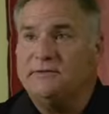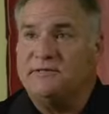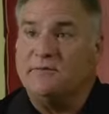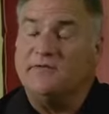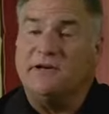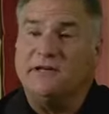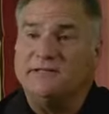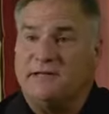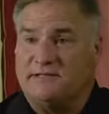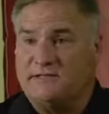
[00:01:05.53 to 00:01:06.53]
some of our
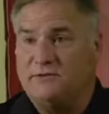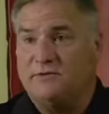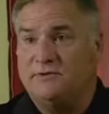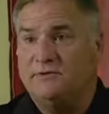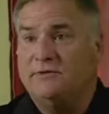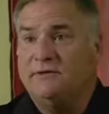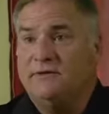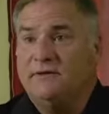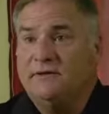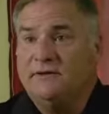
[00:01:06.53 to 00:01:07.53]
kids out of school,
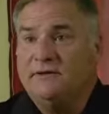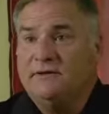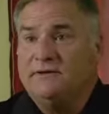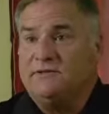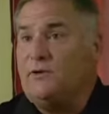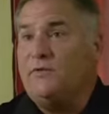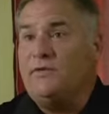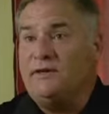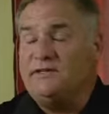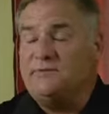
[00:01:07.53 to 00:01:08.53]
sold
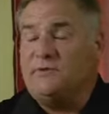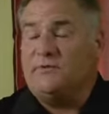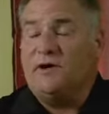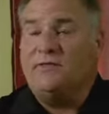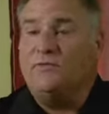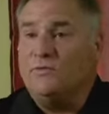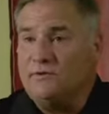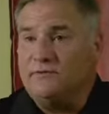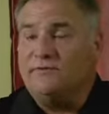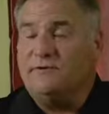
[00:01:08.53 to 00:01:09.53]
things, and went around the
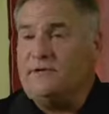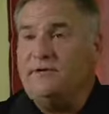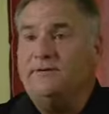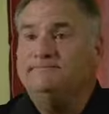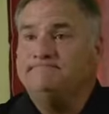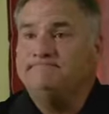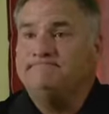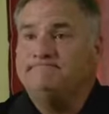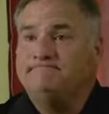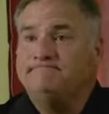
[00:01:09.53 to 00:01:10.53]
world for a year.
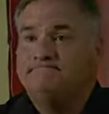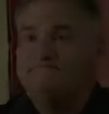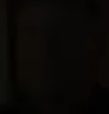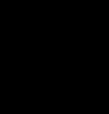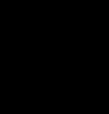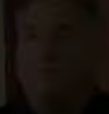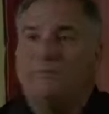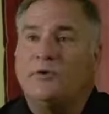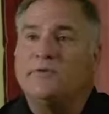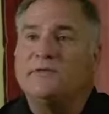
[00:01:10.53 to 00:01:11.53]

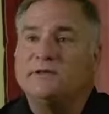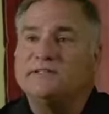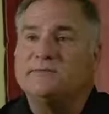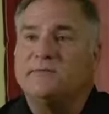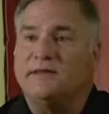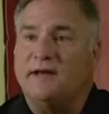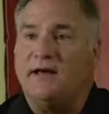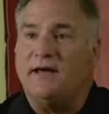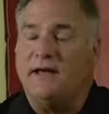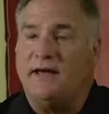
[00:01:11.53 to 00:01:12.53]
Both Elizabeth and
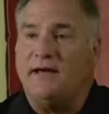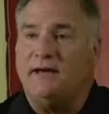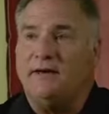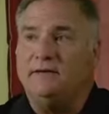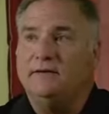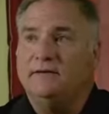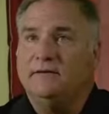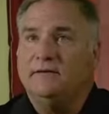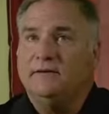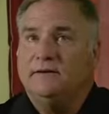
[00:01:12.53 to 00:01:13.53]
I had
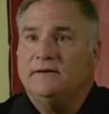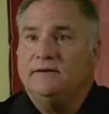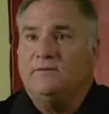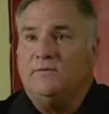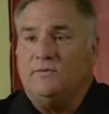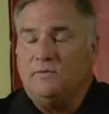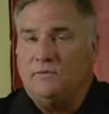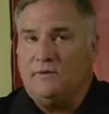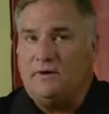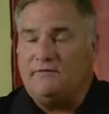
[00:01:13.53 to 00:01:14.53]

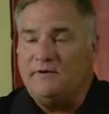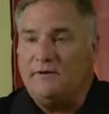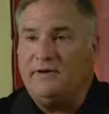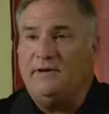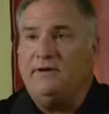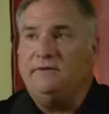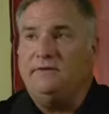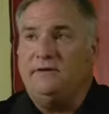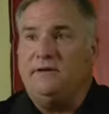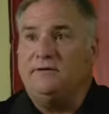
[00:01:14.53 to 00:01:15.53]
a very,
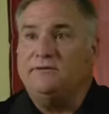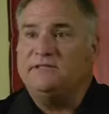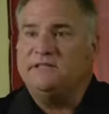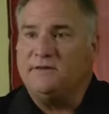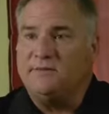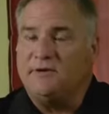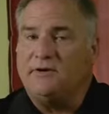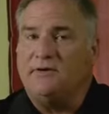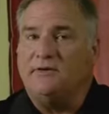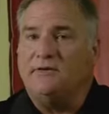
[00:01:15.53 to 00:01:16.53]
you know,
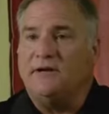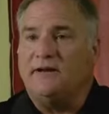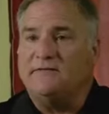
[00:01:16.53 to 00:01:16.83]
typical kind